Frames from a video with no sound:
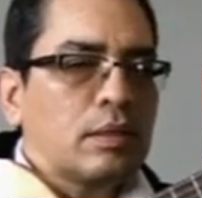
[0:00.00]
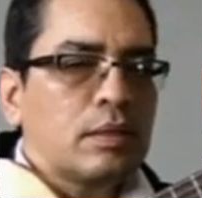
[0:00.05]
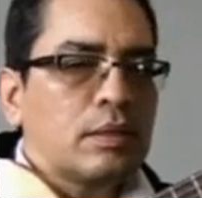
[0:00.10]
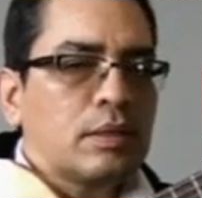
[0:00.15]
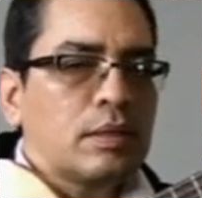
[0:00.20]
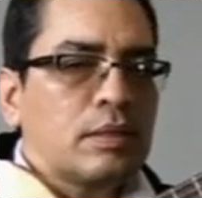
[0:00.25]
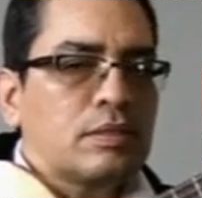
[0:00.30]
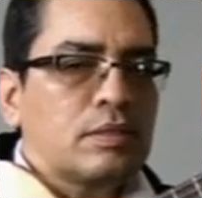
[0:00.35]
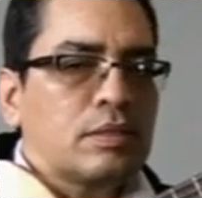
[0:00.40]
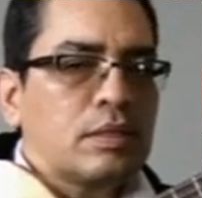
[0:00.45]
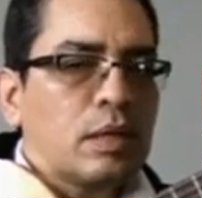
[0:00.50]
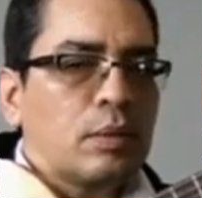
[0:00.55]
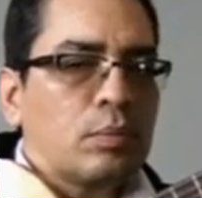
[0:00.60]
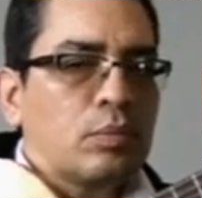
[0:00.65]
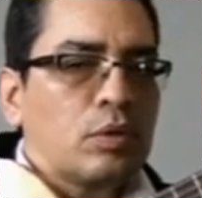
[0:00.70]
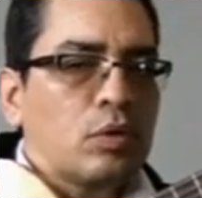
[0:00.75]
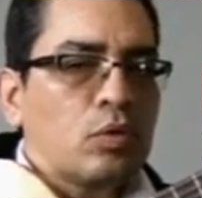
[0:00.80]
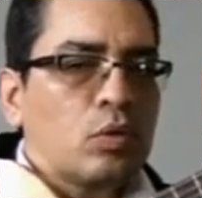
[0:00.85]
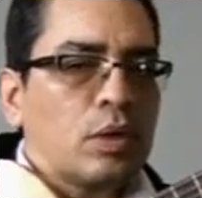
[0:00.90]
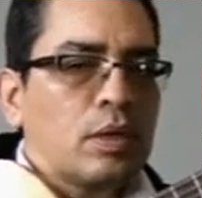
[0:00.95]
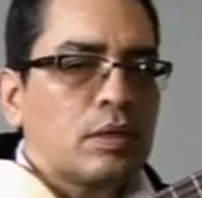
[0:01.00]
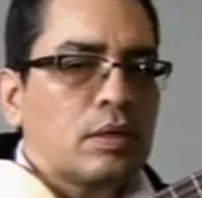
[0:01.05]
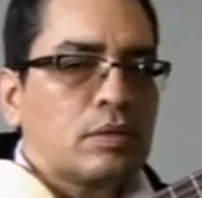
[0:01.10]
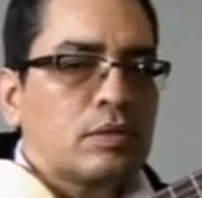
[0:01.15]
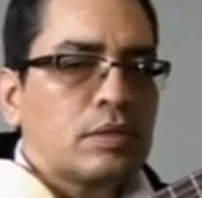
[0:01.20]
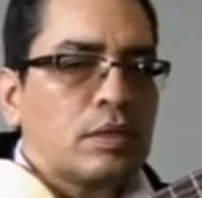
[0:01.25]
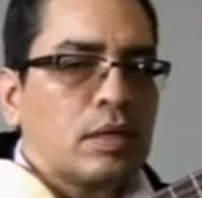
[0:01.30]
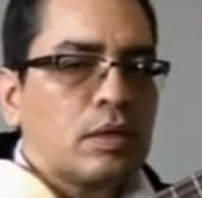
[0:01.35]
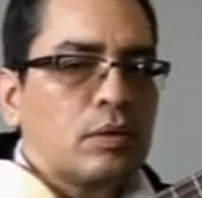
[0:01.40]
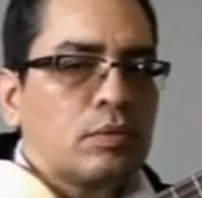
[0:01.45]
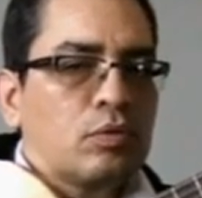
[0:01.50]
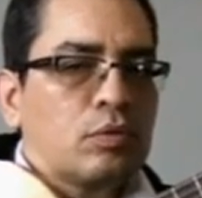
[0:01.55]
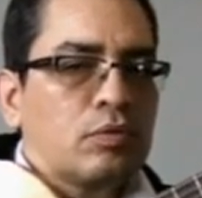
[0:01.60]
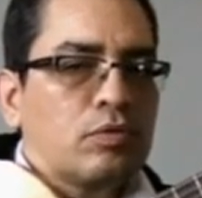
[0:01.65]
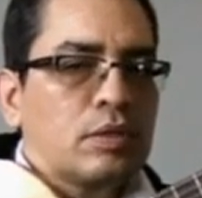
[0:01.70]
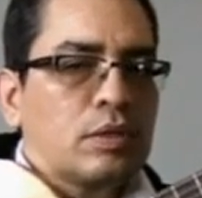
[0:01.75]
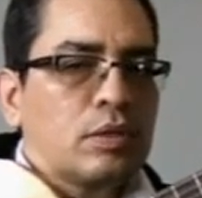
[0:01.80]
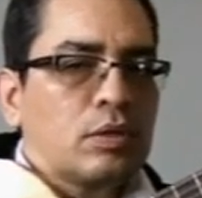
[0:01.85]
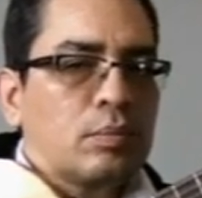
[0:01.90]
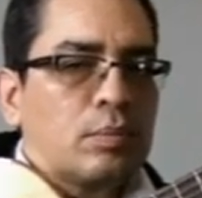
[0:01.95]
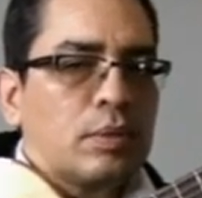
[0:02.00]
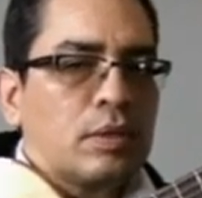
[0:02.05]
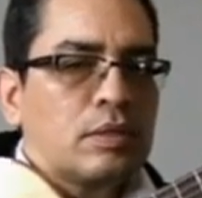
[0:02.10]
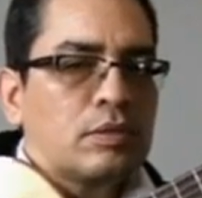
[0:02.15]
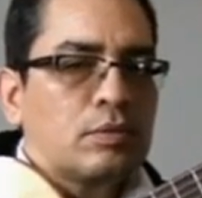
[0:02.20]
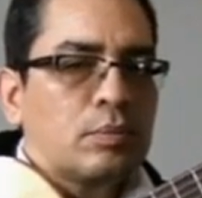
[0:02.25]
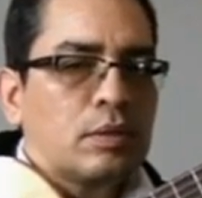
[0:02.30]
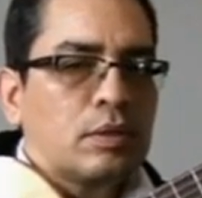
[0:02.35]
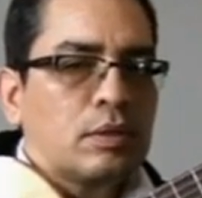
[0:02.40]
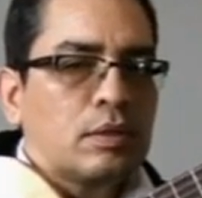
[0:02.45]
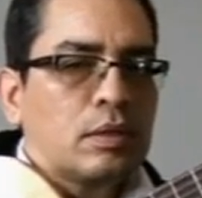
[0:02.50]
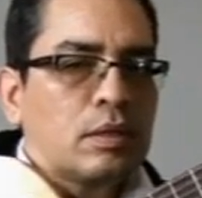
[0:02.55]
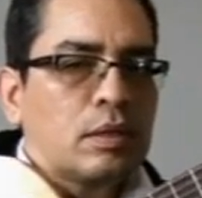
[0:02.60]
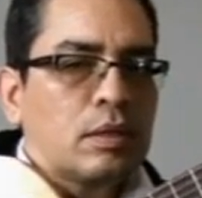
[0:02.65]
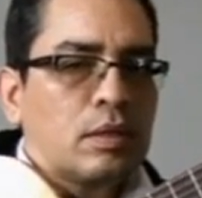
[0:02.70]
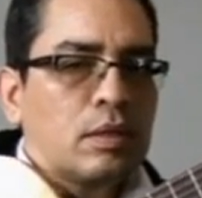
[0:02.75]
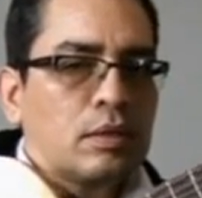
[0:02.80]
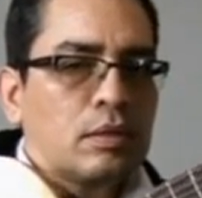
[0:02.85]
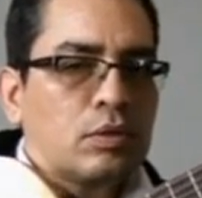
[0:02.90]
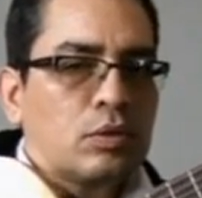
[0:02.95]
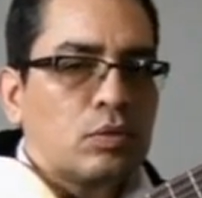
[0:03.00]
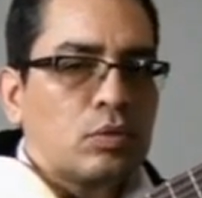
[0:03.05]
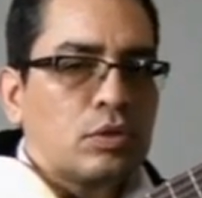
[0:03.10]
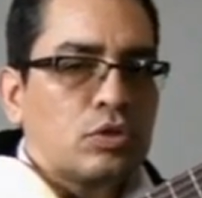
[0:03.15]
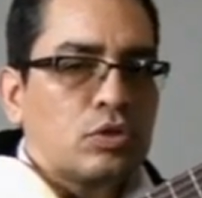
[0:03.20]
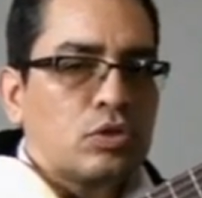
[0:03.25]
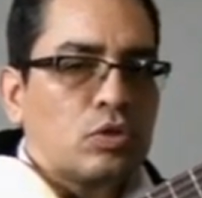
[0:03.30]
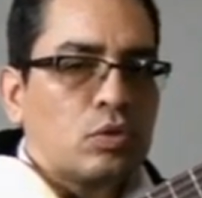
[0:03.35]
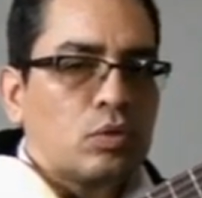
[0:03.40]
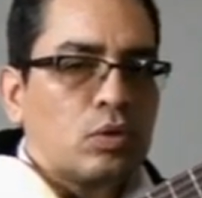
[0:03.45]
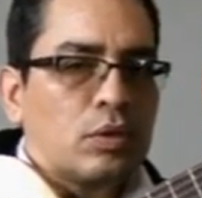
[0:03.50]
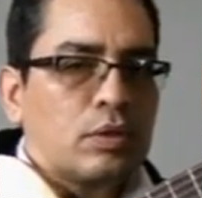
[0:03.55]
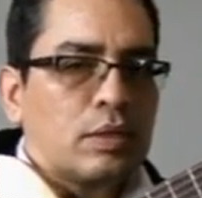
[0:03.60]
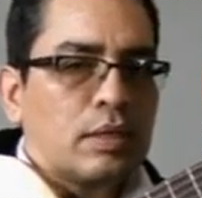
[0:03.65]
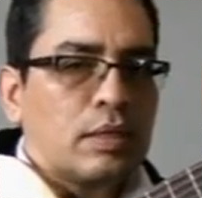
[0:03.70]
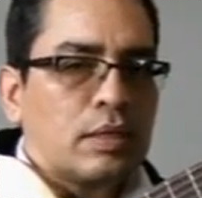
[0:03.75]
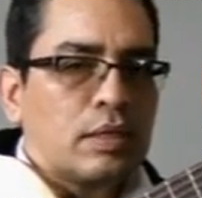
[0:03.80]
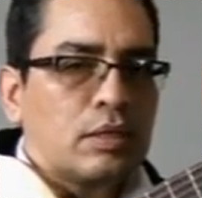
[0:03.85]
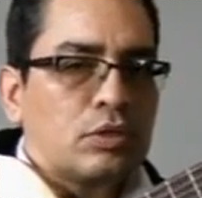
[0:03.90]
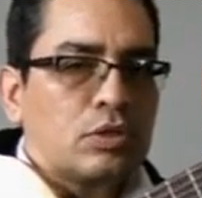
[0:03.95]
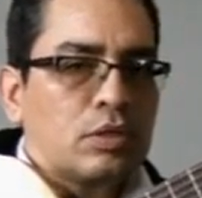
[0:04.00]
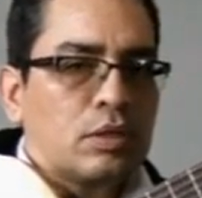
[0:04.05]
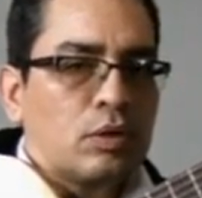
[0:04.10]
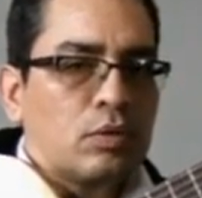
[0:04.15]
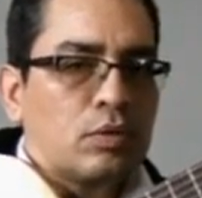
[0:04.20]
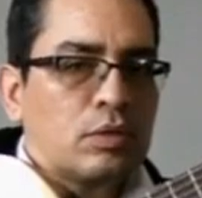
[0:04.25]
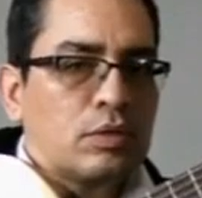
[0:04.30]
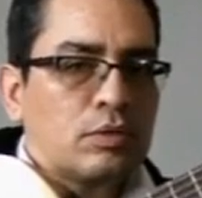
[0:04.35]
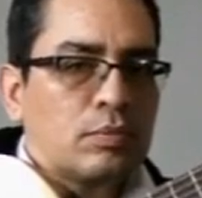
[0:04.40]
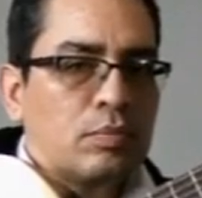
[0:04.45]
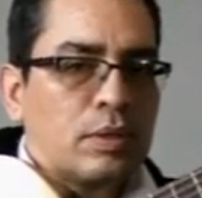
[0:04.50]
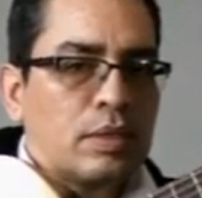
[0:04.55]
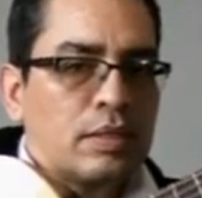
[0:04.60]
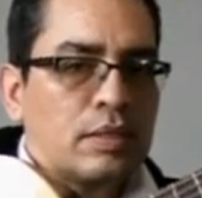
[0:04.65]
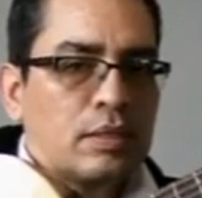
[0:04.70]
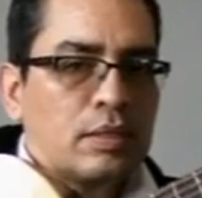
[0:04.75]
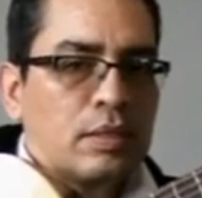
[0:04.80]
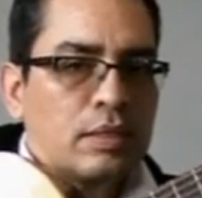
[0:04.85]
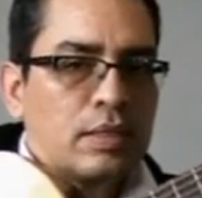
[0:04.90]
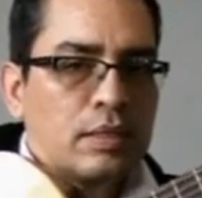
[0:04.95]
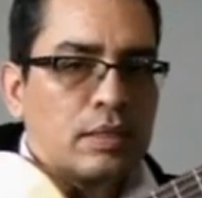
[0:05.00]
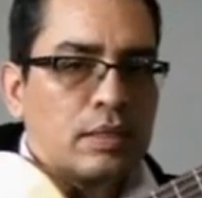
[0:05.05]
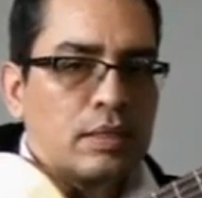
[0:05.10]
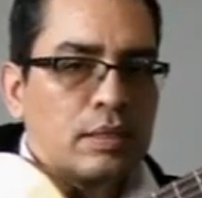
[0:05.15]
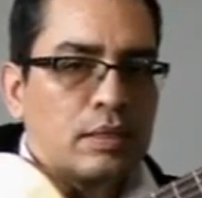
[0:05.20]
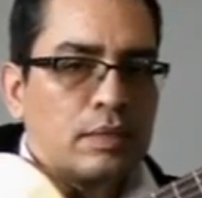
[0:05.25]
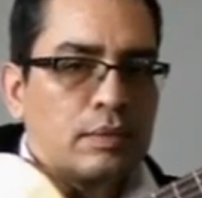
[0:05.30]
This step requires careful finger placement to ensure that each note is played cleanly.